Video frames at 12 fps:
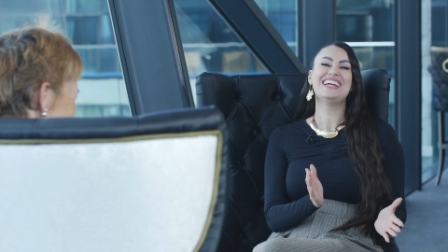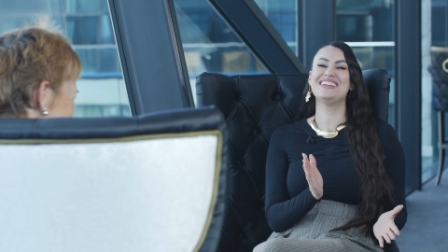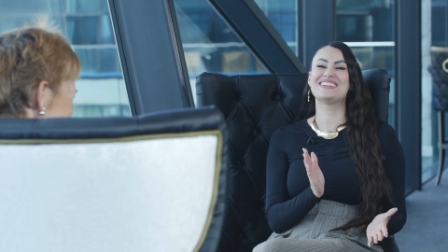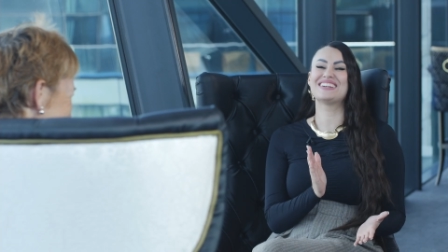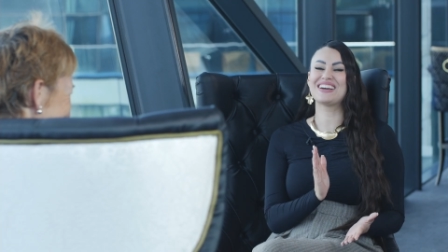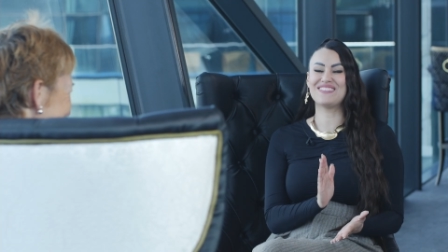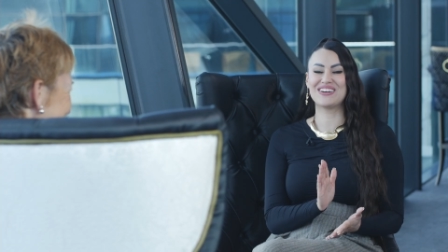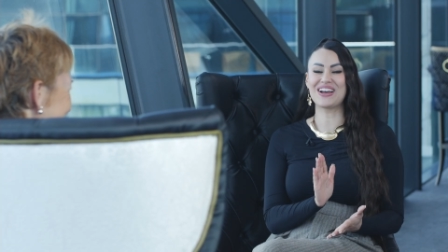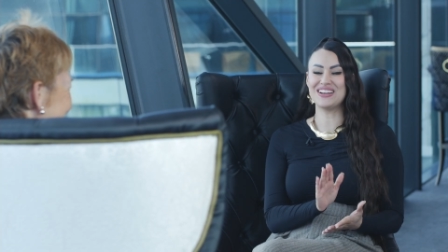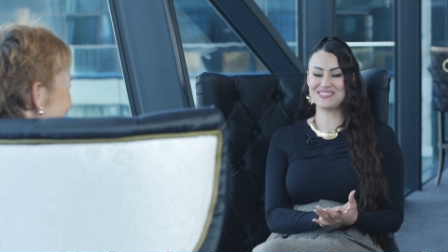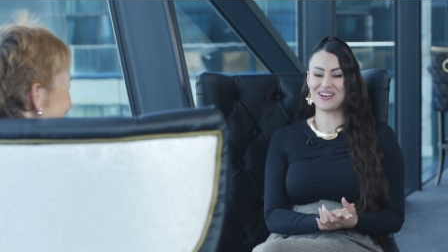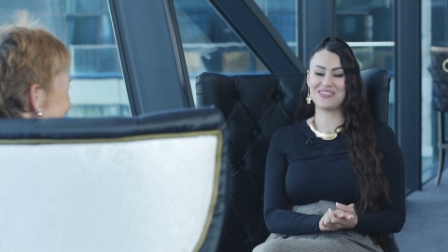you can go, we'll
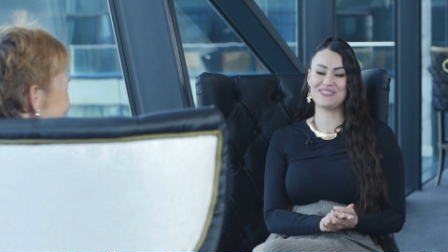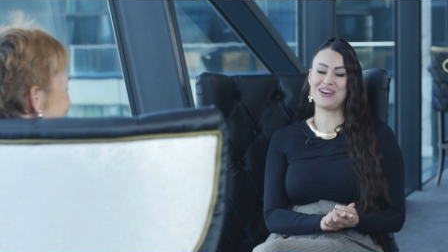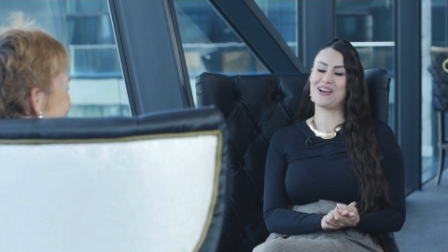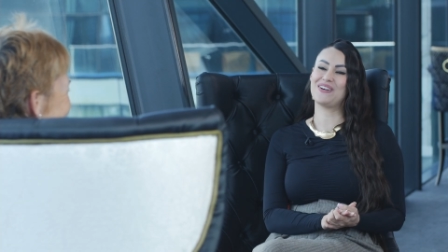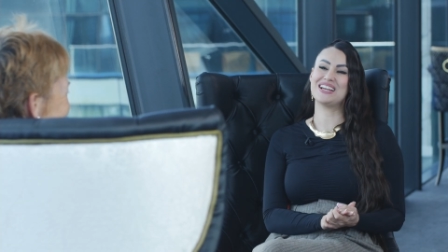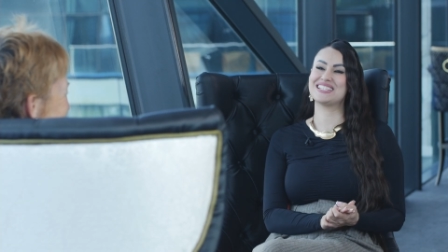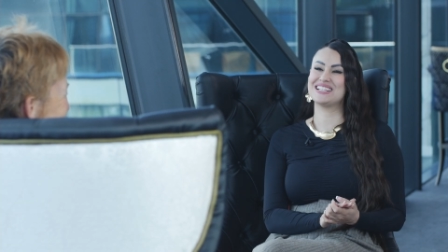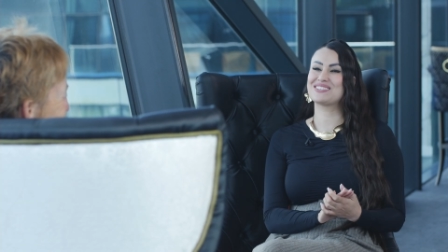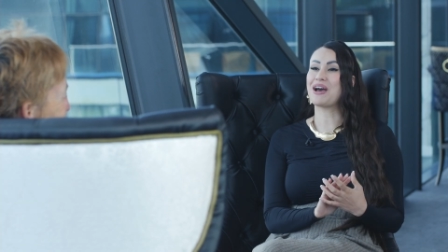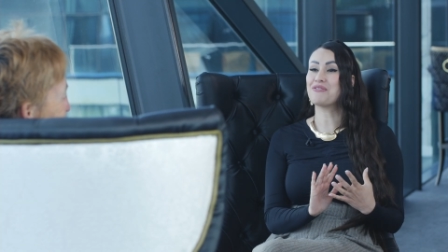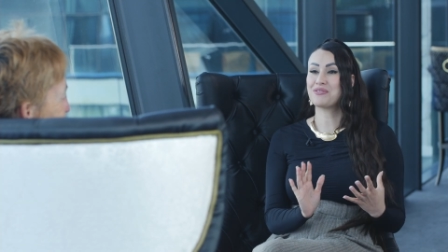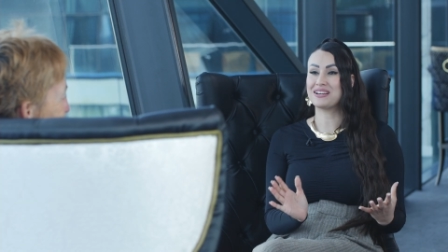go into our quick fire questions.
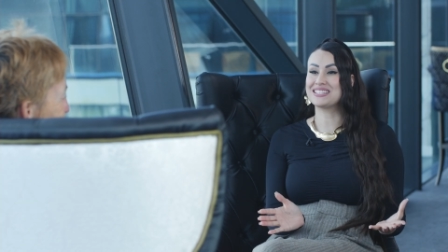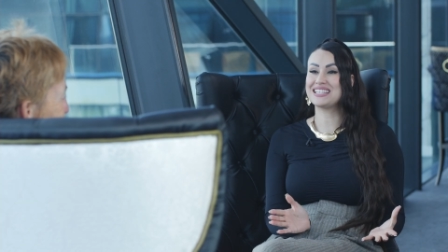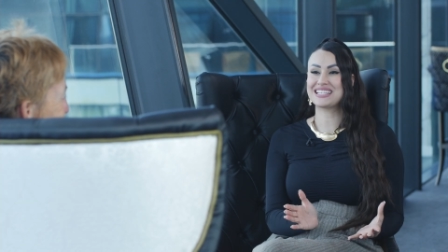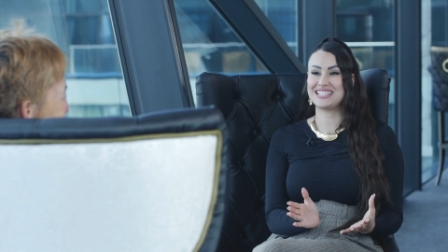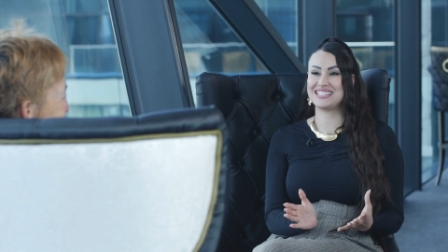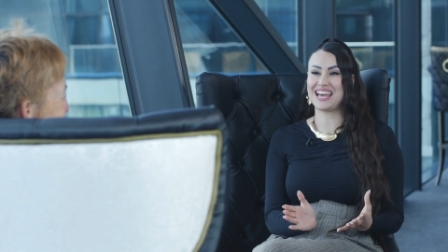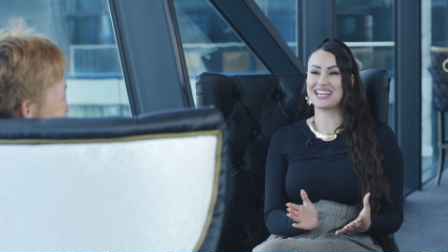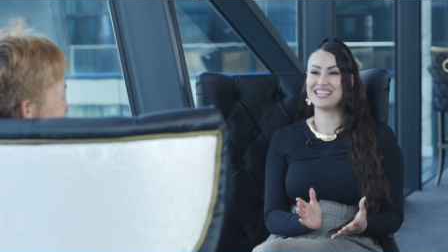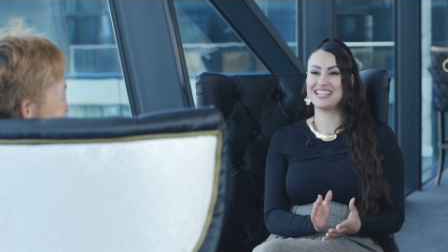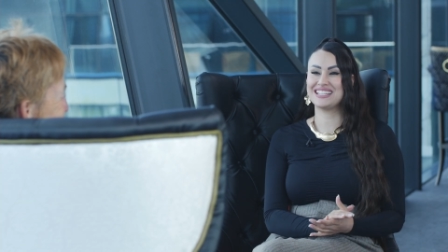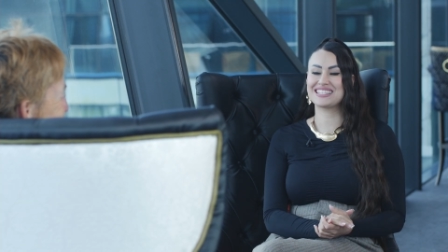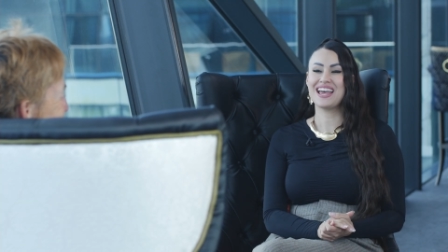We'll yes. have around 60
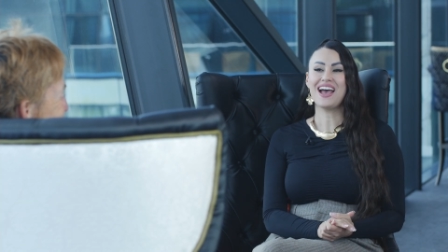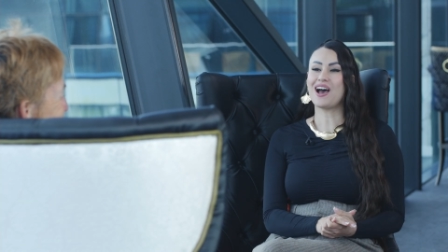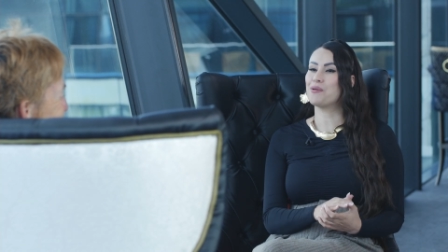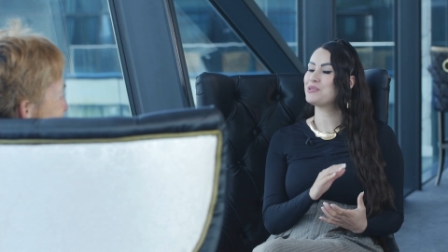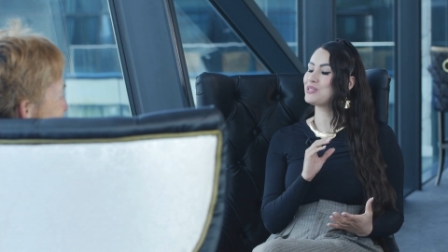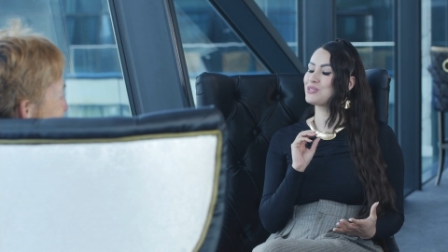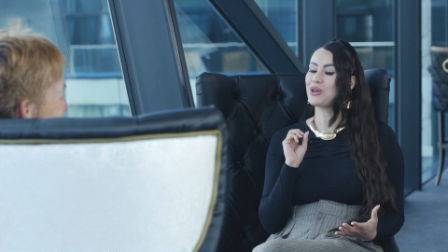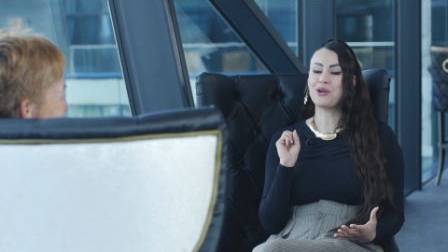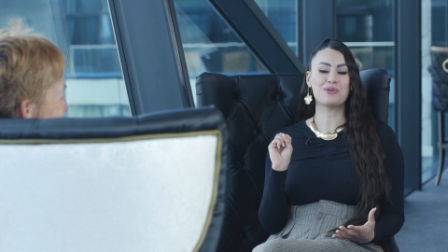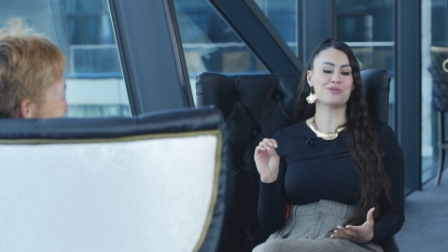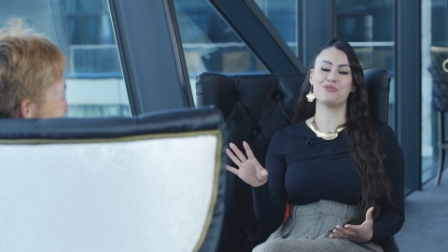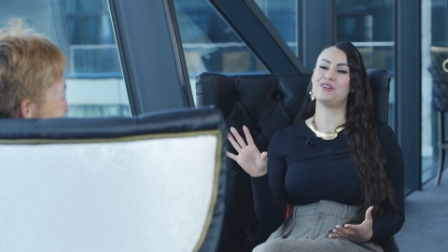seconds. Um, just go
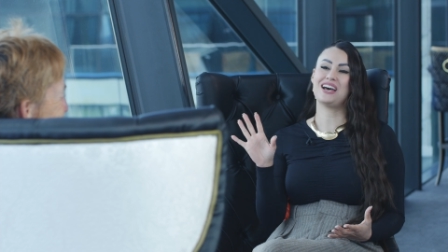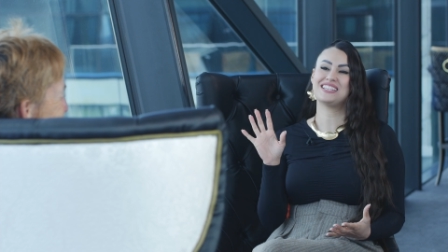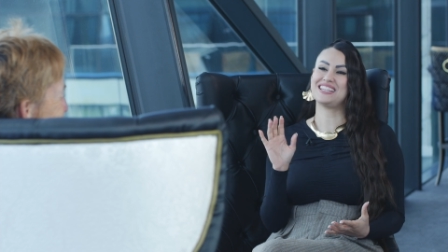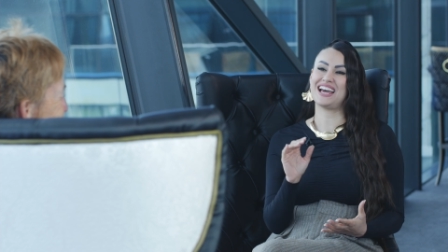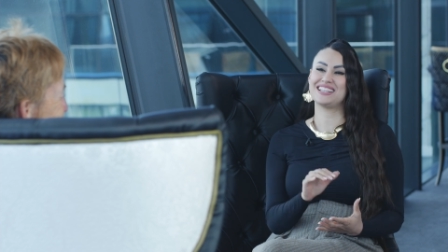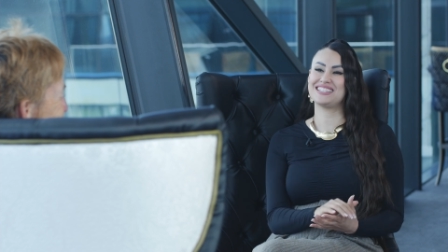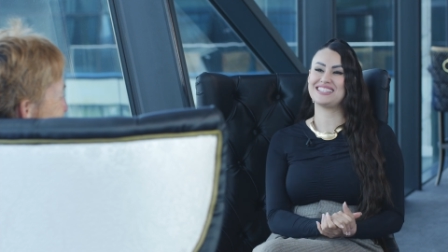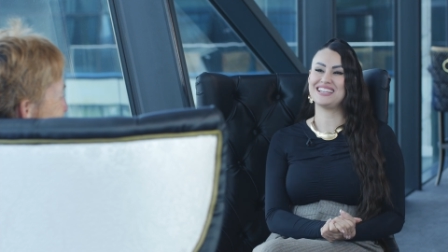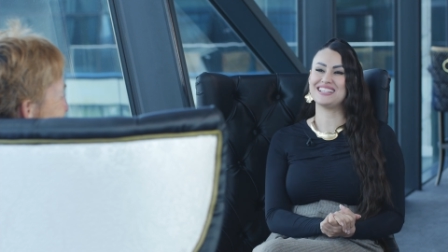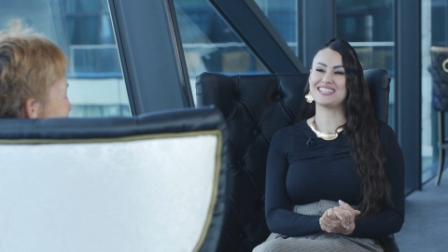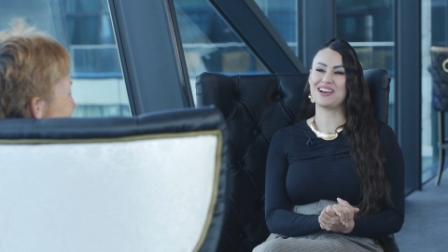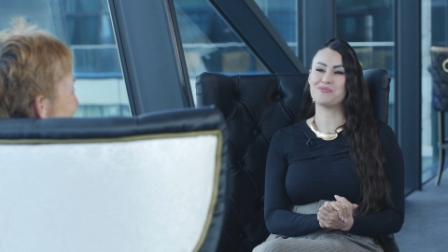with your first answers
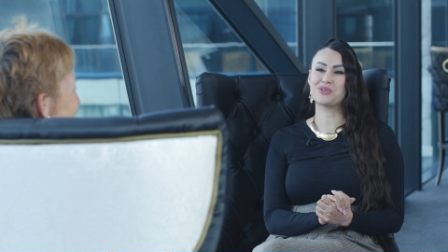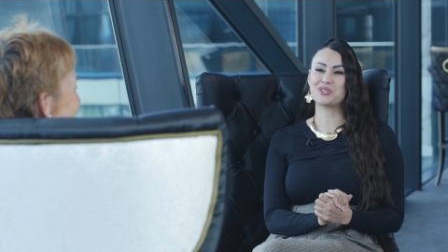yes. and we'll